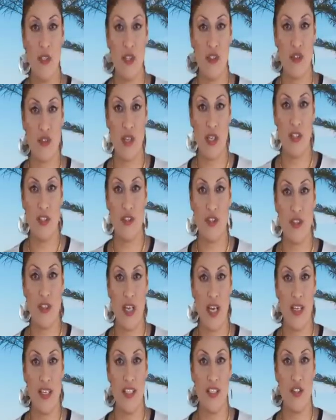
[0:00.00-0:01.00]
your astrologer
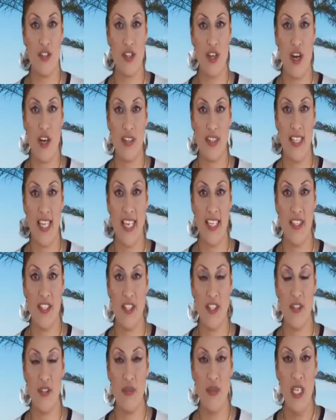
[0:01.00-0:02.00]
Nadiya Shah.
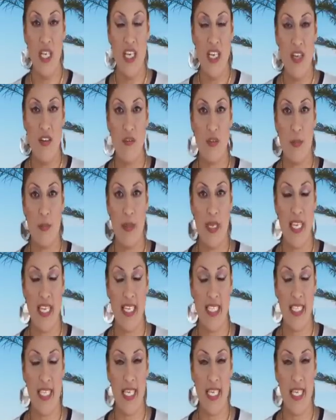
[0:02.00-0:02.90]
Thank you for being